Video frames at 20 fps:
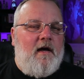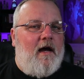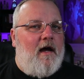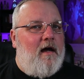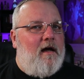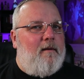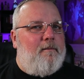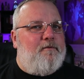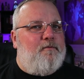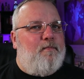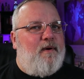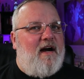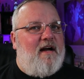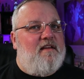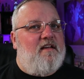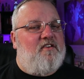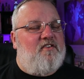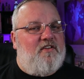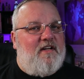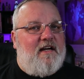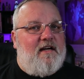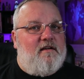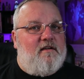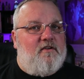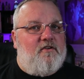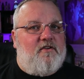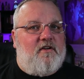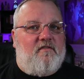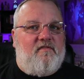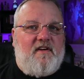helped by the
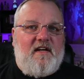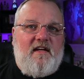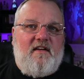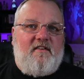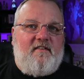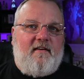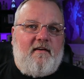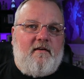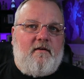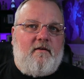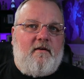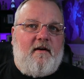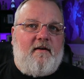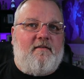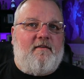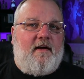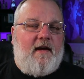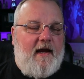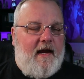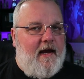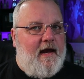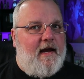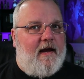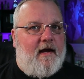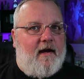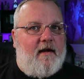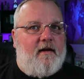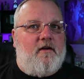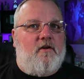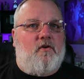sales of e-cigarettes
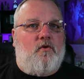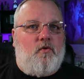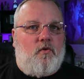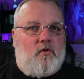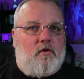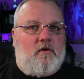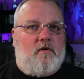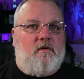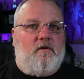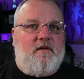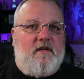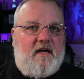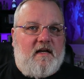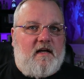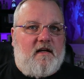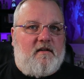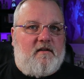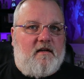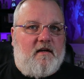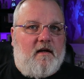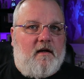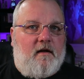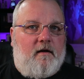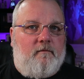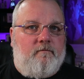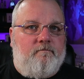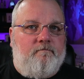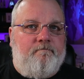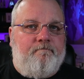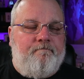and oral
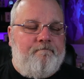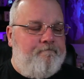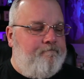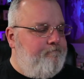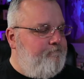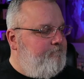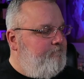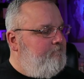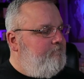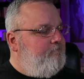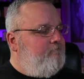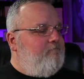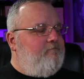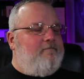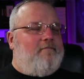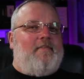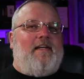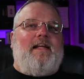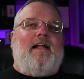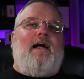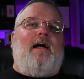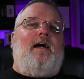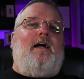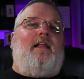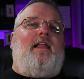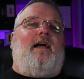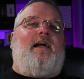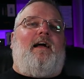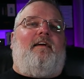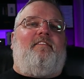nicotine. You
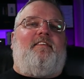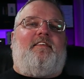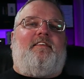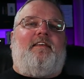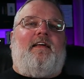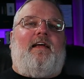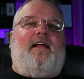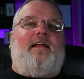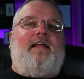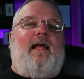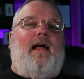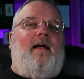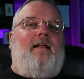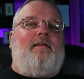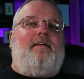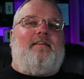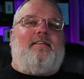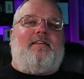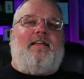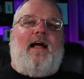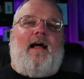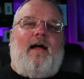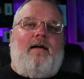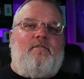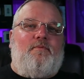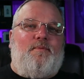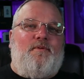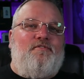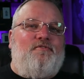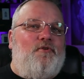know, like I've said countless
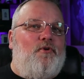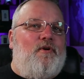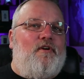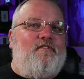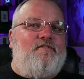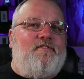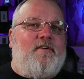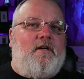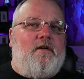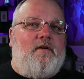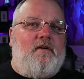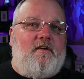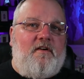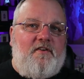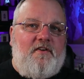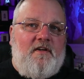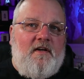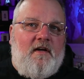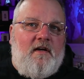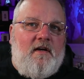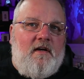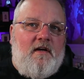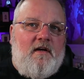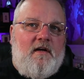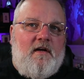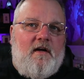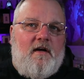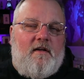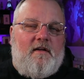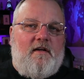times before, folks,
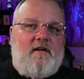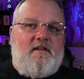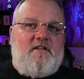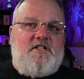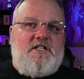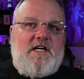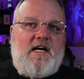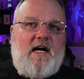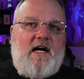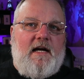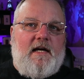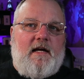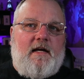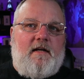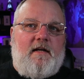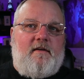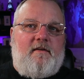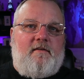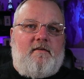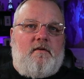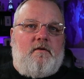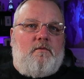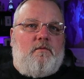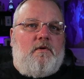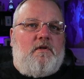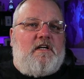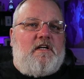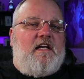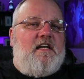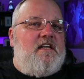the giants
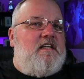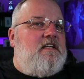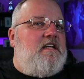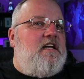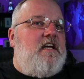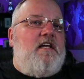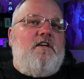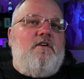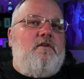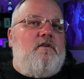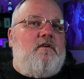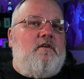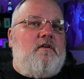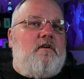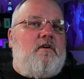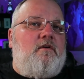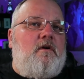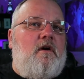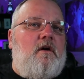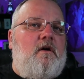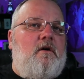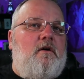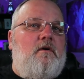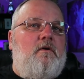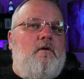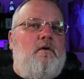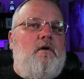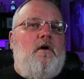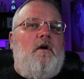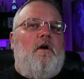will continue to
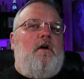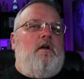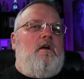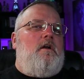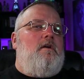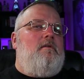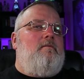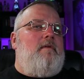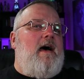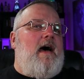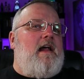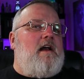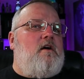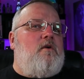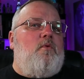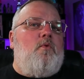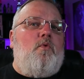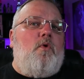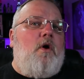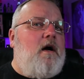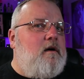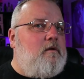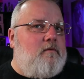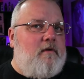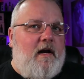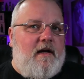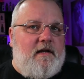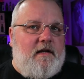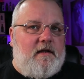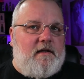grow no matter what
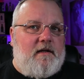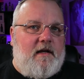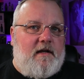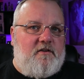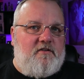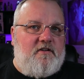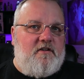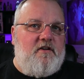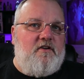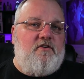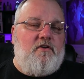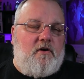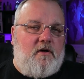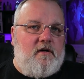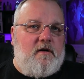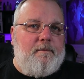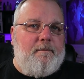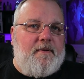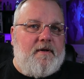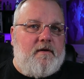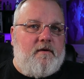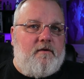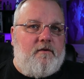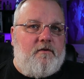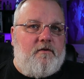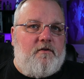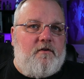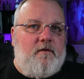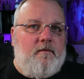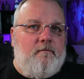regulations are
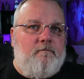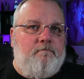imposed.